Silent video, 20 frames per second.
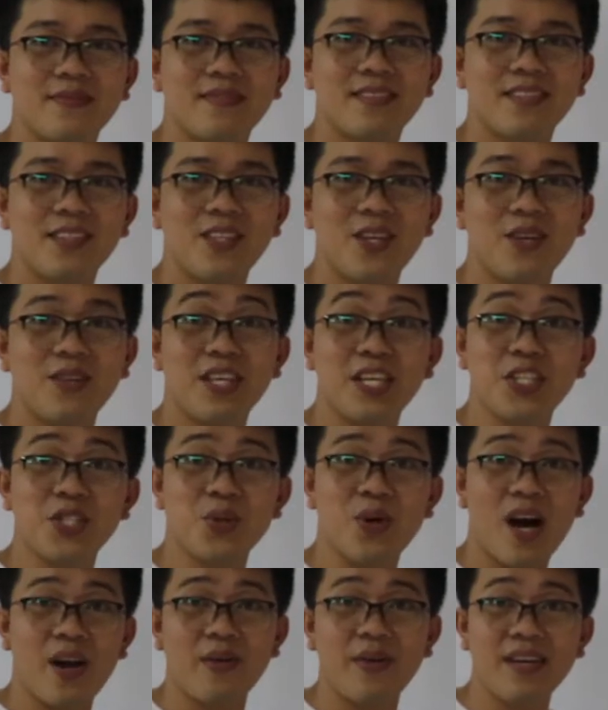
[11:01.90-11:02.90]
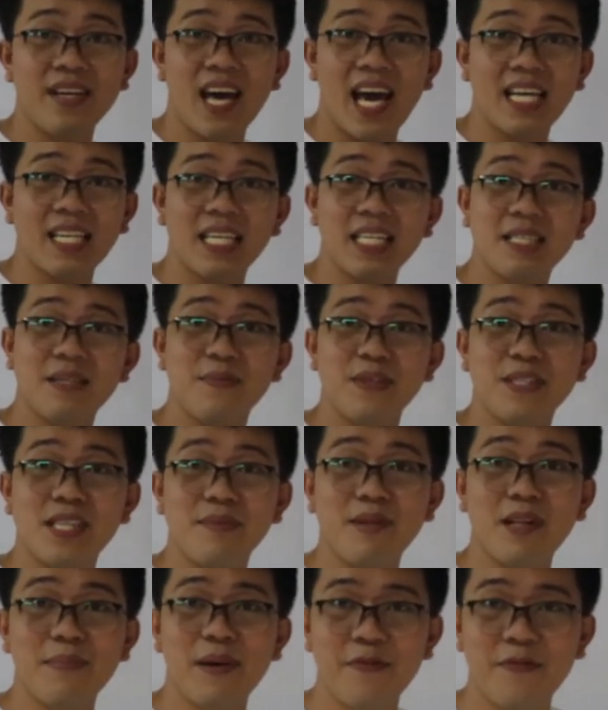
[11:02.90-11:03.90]
Do you think 290 is
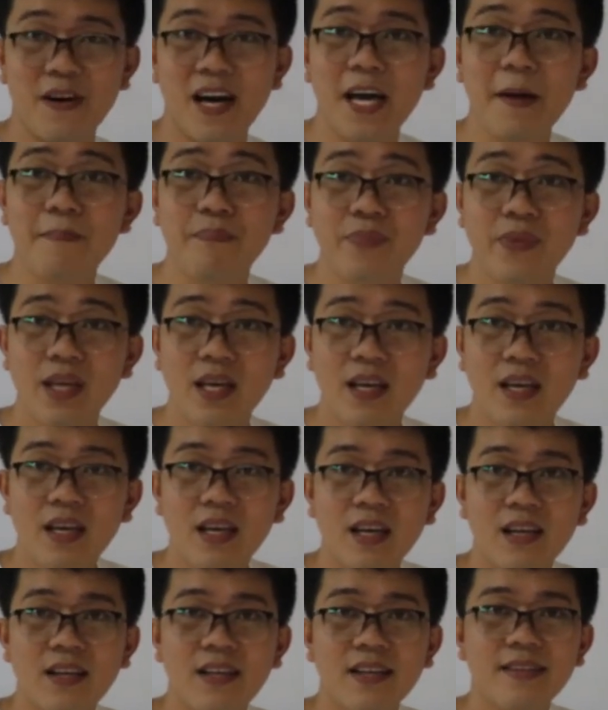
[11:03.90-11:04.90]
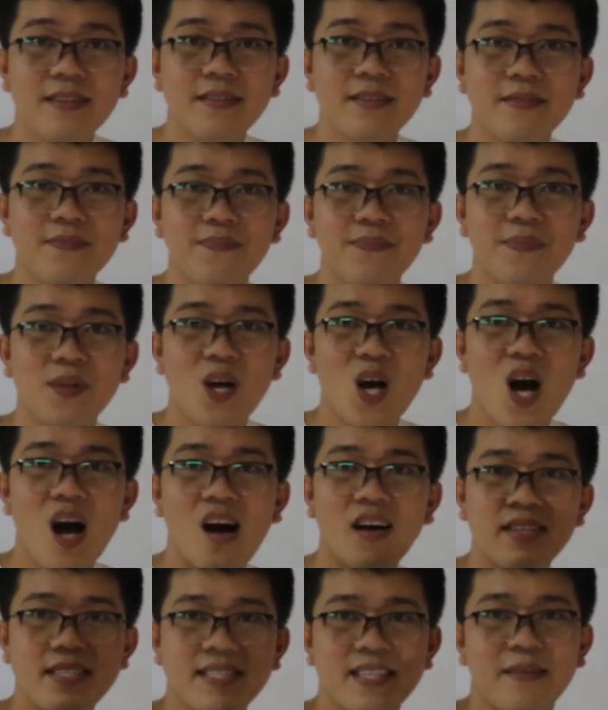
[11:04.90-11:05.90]
divisible by 5?
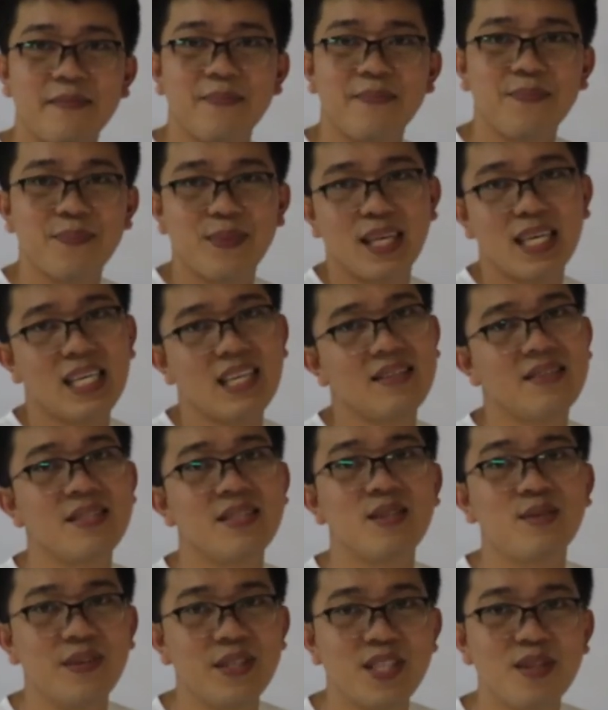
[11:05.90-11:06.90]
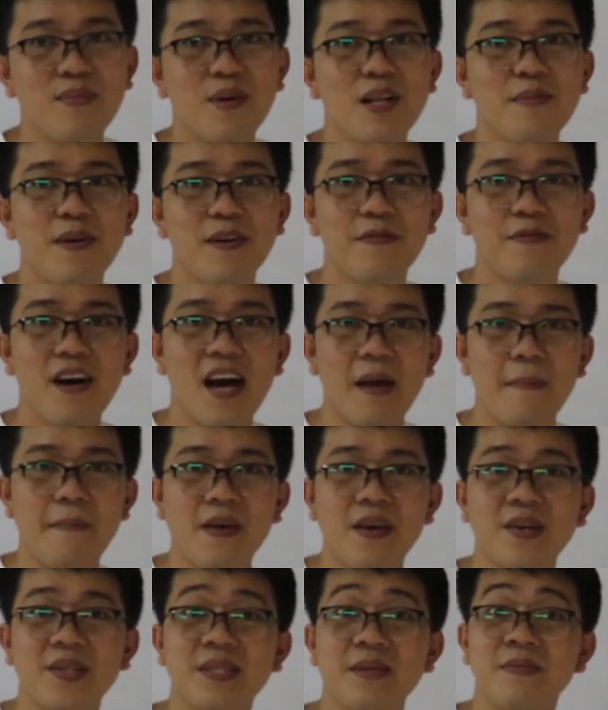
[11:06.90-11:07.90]
Awesome! It's divisible by 5
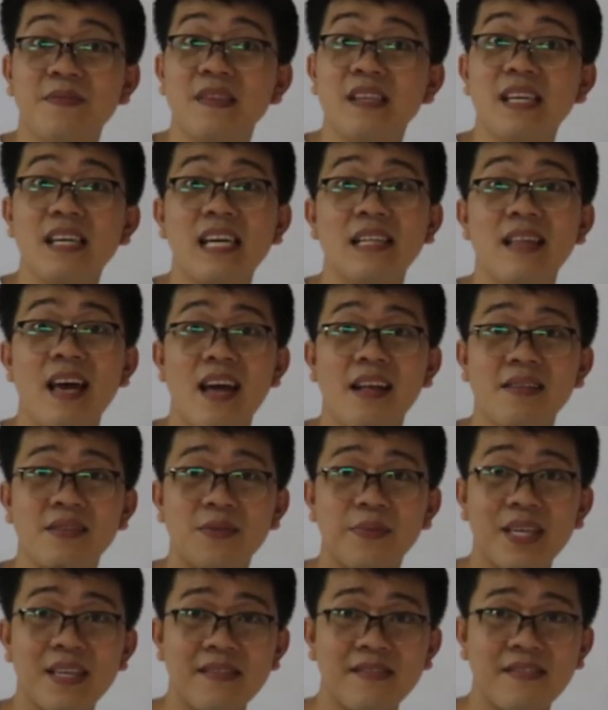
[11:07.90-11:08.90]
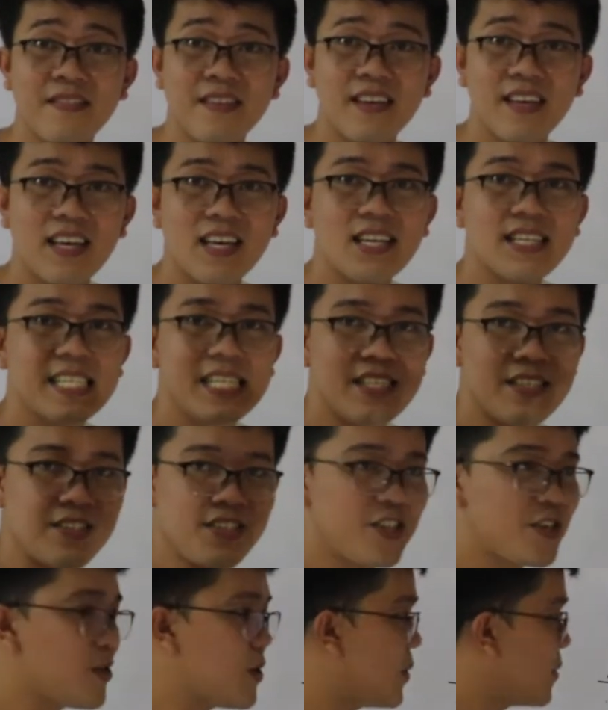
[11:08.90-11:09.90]
because it ends with 0.